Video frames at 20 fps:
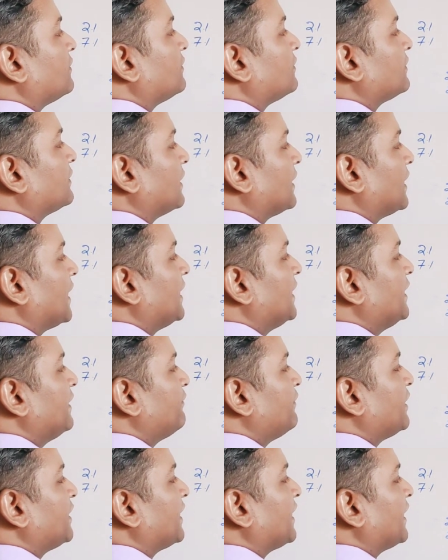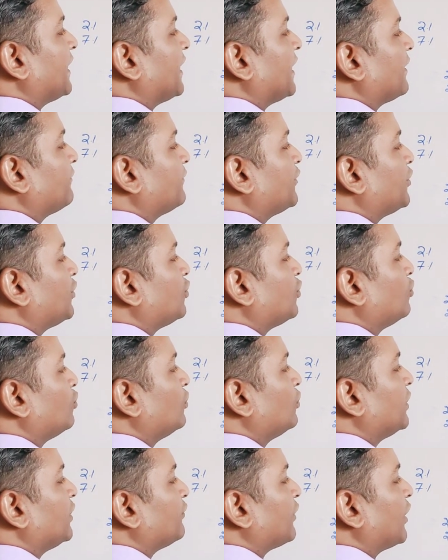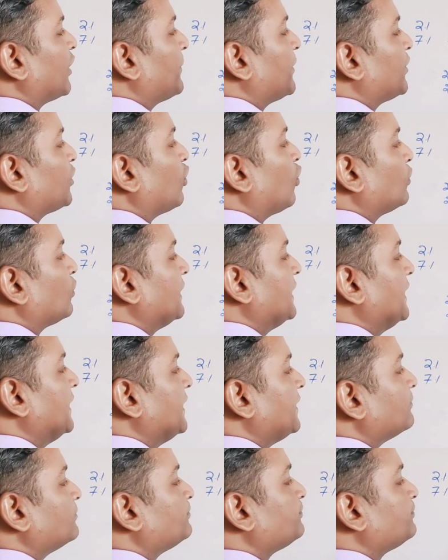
clearly we can have two environment only.